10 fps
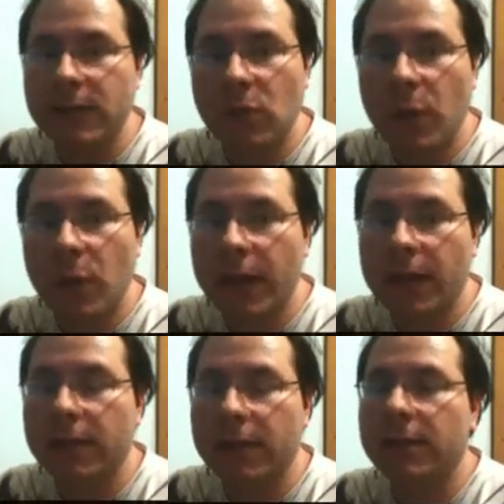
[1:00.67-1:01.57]

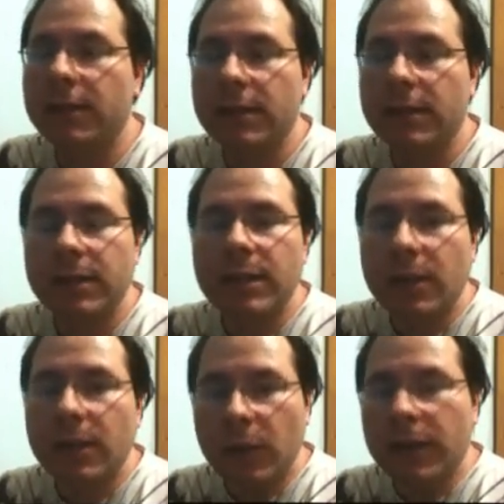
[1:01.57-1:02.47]
square.
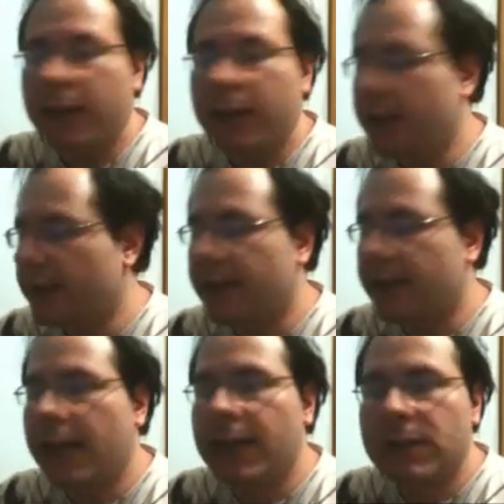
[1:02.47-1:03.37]
Well, in this
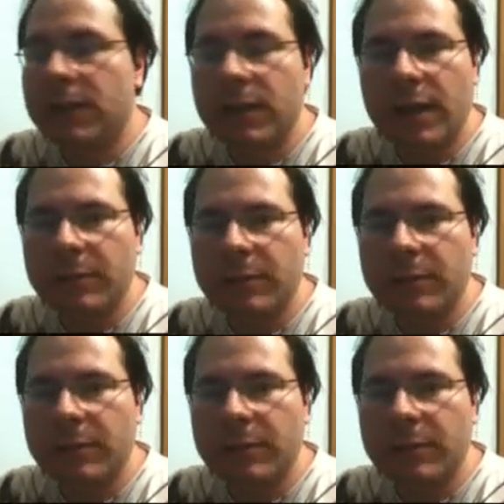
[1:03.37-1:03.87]
case, I'm